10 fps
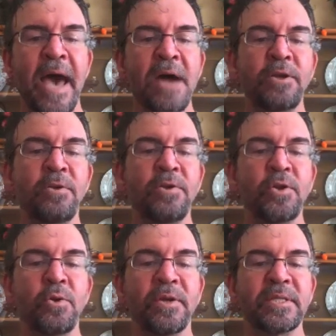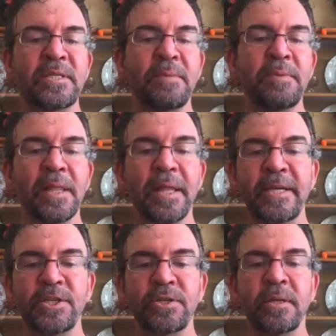how do you do the
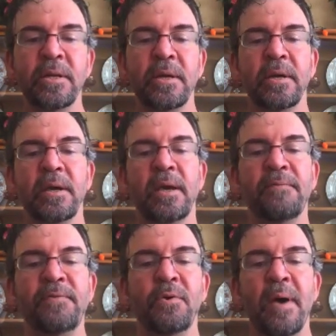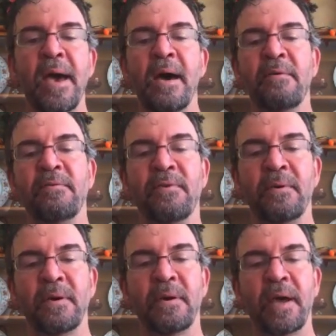simulation if you have
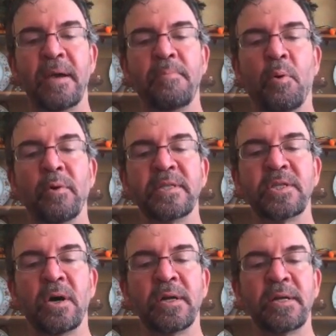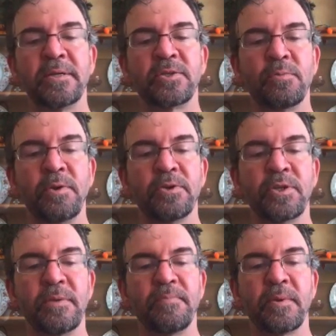a Poisson
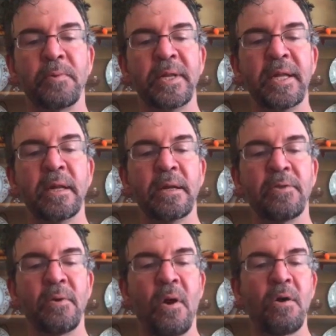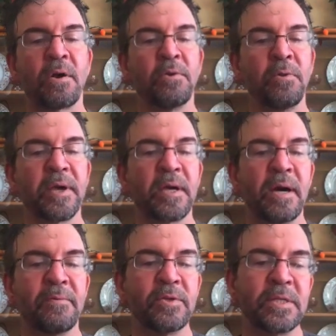distribution? We need another article that
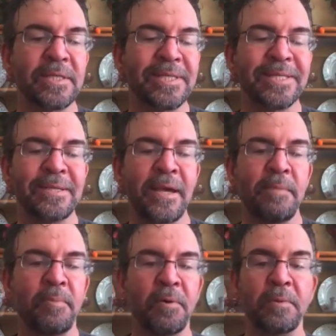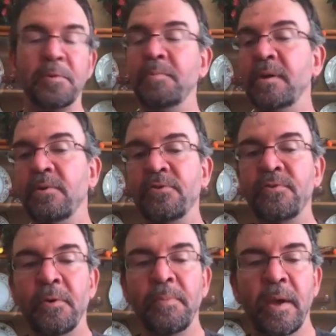covers this example. It would be
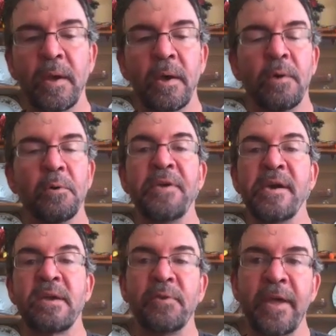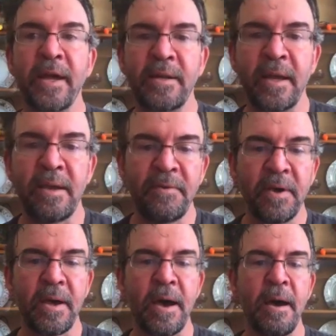useful. Well, thank you for that, Dave.
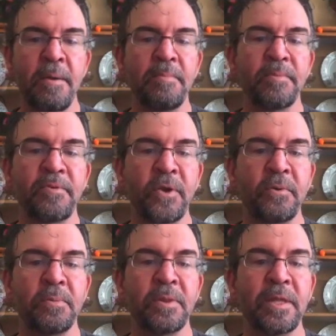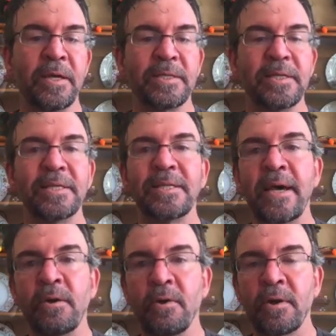Um, so this is
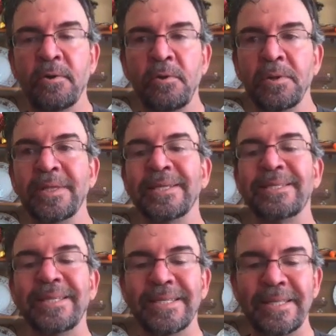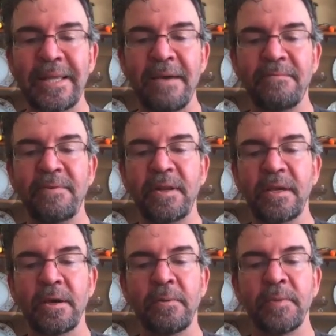that article and this is that
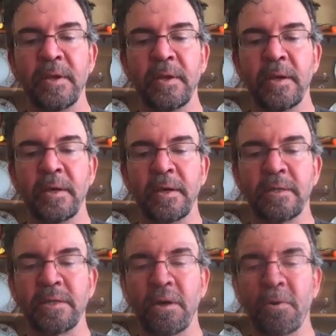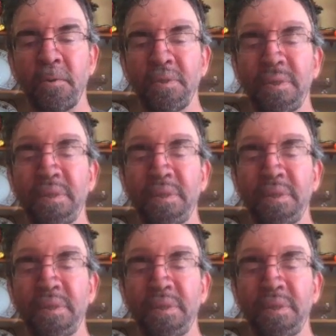video. So